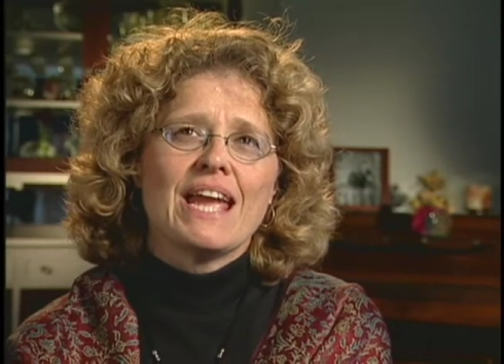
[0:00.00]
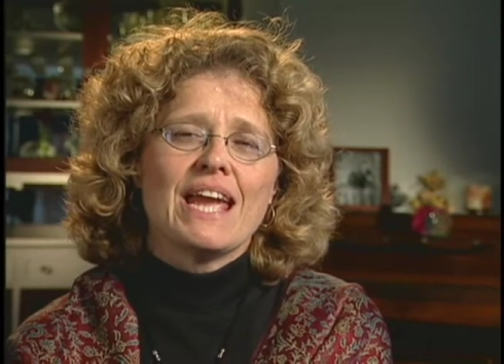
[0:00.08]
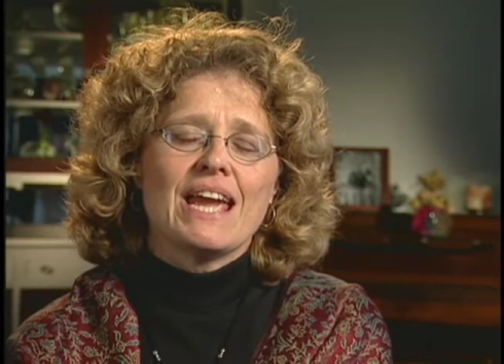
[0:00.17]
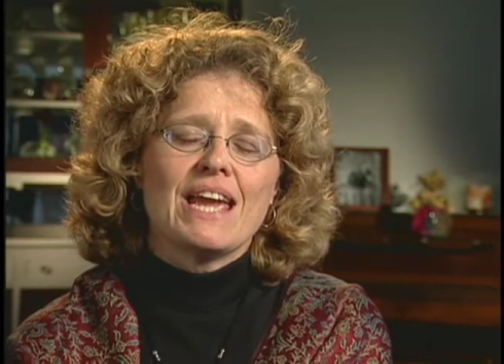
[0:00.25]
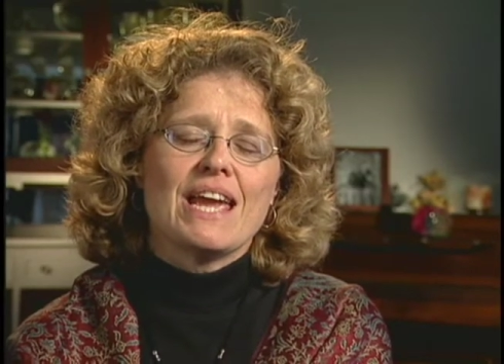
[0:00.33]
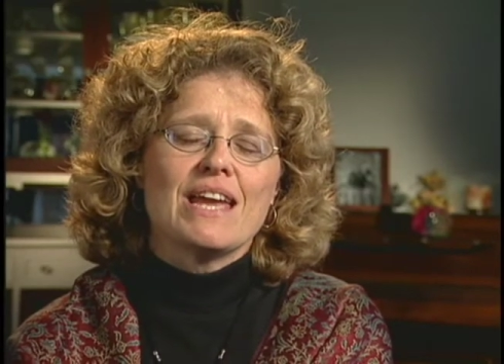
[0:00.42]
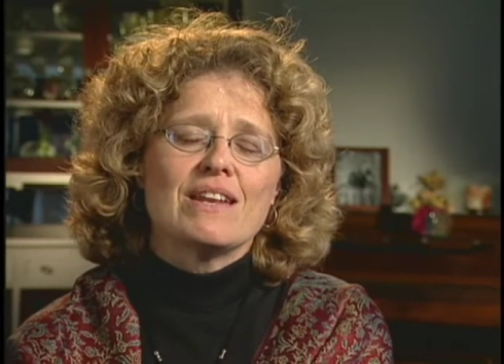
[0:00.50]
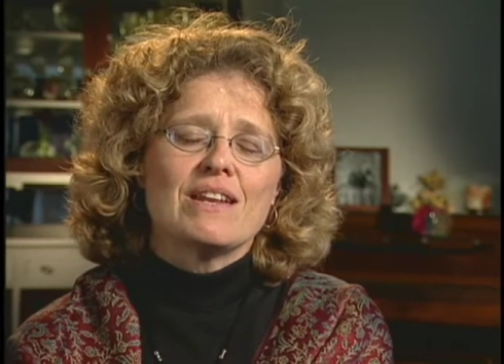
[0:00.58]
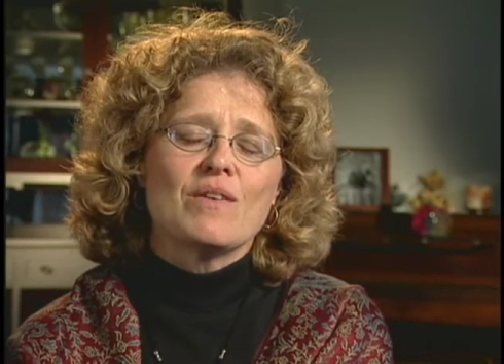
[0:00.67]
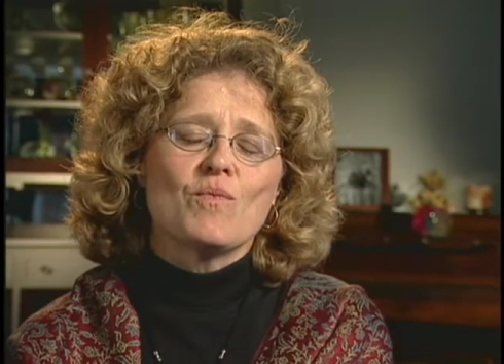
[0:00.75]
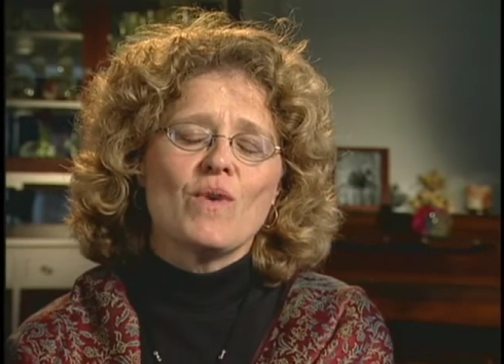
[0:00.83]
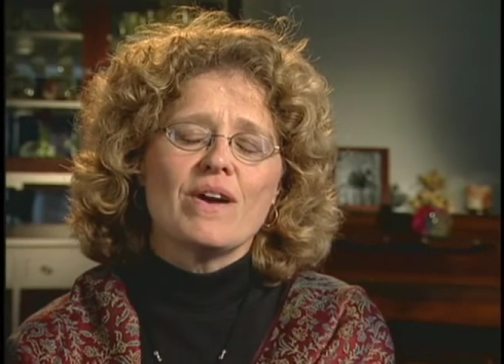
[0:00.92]
And
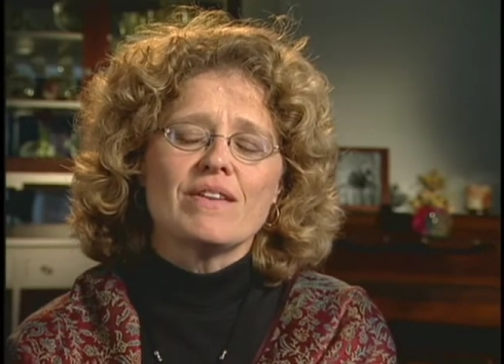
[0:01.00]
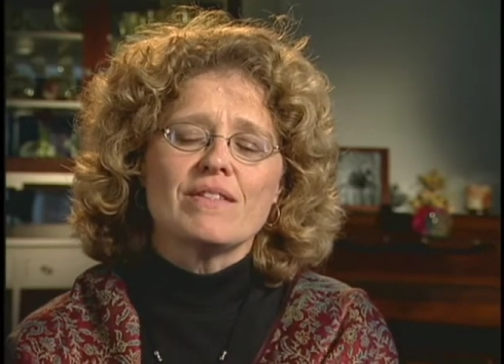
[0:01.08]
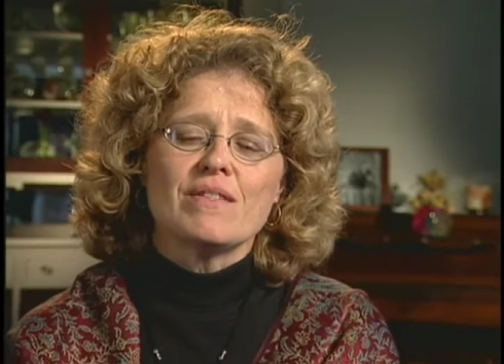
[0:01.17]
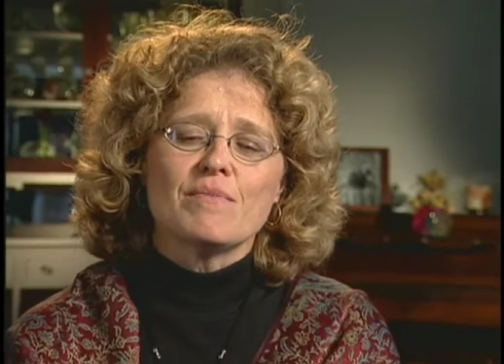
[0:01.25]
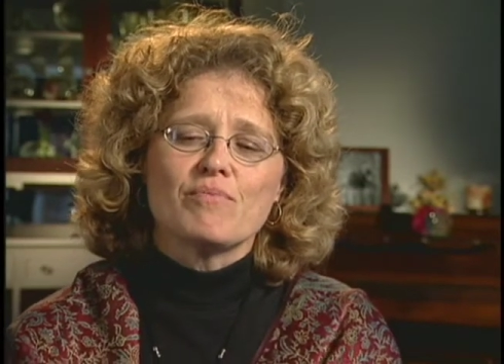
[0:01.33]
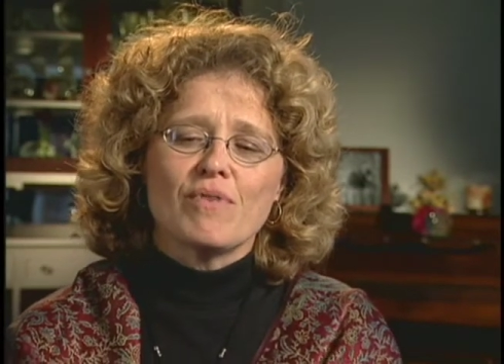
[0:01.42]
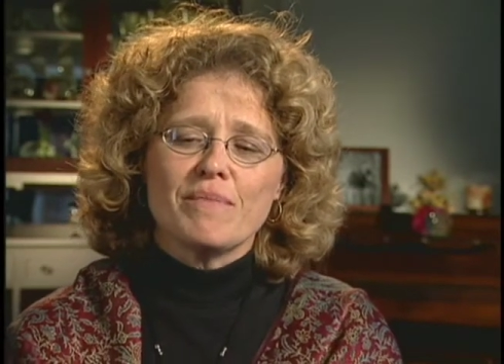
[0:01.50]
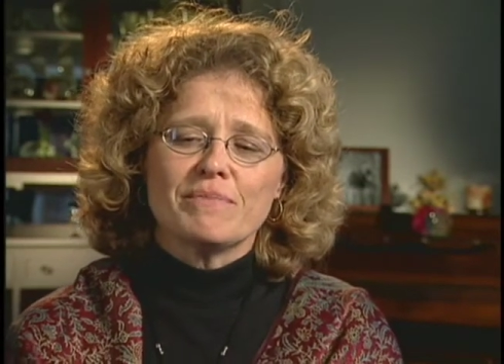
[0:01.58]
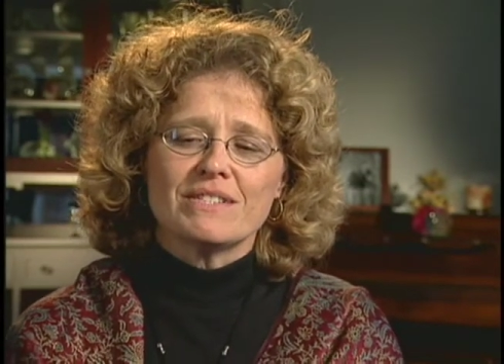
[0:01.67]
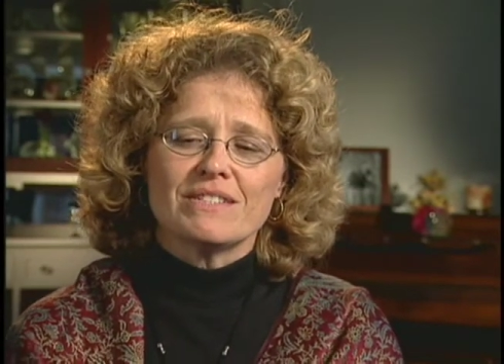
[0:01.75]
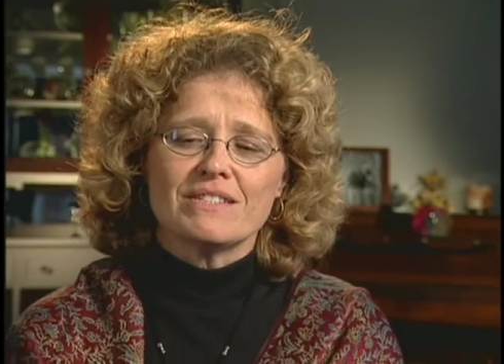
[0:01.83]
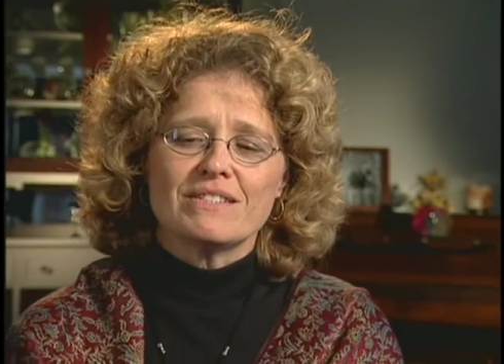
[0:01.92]
one of the
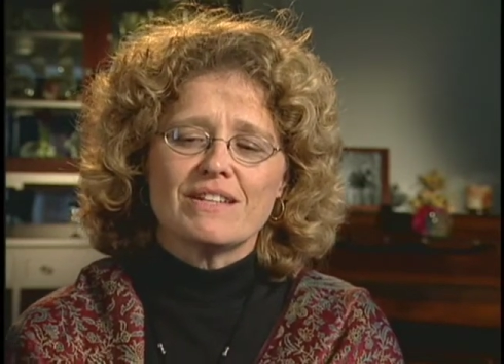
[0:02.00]
premises